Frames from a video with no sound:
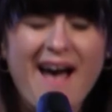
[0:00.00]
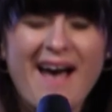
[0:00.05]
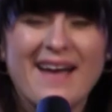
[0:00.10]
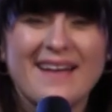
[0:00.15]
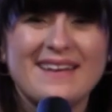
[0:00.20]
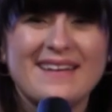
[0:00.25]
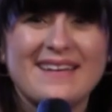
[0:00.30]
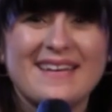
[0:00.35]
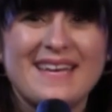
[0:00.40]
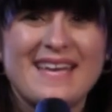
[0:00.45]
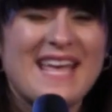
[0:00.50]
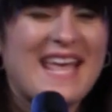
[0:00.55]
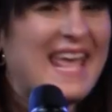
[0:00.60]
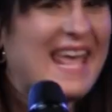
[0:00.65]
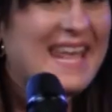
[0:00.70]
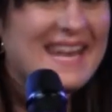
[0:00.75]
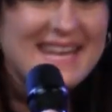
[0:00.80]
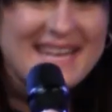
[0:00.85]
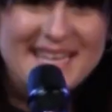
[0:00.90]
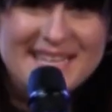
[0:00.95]
God
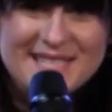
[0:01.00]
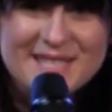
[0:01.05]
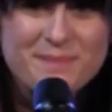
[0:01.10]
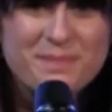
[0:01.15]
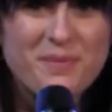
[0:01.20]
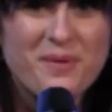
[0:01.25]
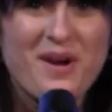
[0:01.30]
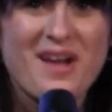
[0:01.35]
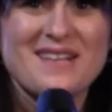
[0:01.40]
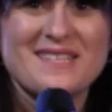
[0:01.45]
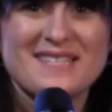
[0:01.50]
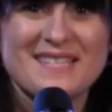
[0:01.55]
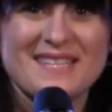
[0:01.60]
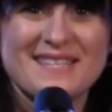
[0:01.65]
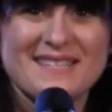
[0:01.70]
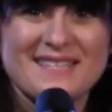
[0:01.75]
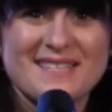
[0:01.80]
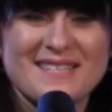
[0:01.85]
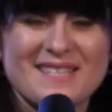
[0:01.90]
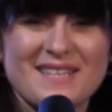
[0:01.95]
in His
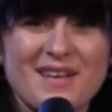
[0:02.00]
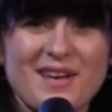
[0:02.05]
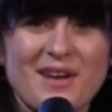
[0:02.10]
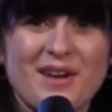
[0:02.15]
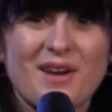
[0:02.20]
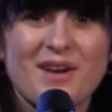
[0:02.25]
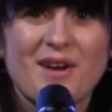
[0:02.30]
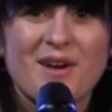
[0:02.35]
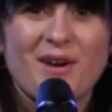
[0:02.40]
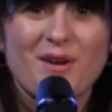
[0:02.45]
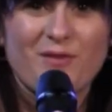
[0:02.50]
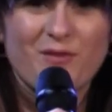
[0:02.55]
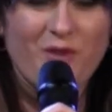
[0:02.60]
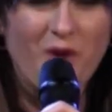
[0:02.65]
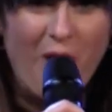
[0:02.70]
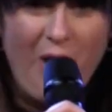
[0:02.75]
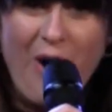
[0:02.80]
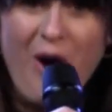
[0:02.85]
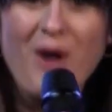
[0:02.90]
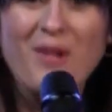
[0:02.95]
presence
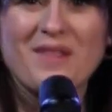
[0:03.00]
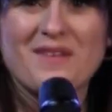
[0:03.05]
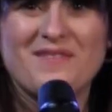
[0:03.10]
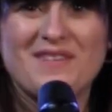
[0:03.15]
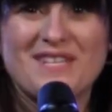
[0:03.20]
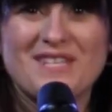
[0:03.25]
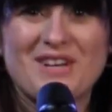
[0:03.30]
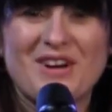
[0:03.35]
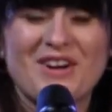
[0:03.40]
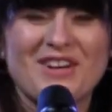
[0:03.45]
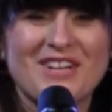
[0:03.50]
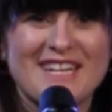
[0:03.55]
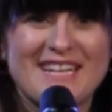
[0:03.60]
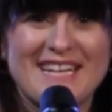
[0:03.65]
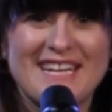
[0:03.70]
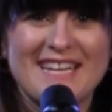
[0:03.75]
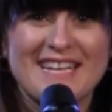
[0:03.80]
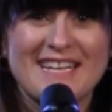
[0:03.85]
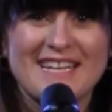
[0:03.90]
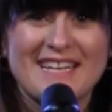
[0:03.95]
for all of
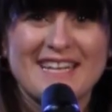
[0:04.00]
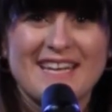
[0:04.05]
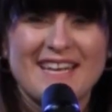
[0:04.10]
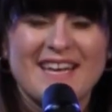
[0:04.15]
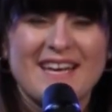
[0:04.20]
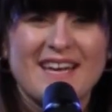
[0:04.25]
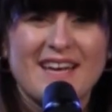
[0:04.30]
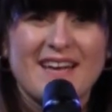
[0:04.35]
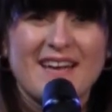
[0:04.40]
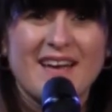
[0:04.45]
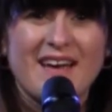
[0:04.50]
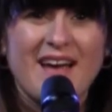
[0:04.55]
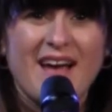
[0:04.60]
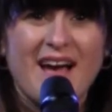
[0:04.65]
eternity. Amen.